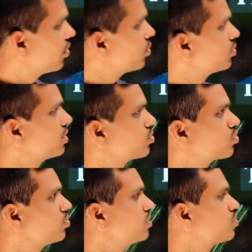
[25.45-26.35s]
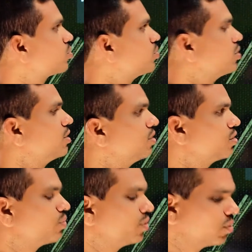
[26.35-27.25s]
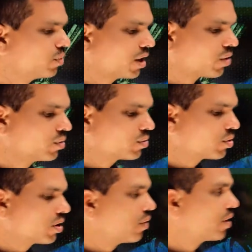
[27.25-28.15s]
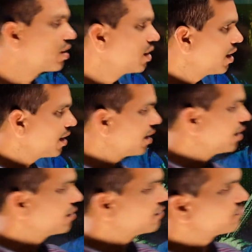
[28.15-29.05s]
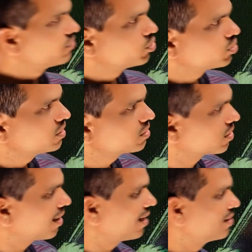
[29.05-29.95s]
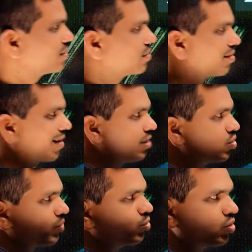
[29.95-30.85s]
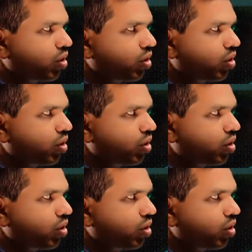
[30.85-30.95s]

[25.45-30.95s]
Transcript: Now, dear students, in this video, we are going to cover a few things like rise of the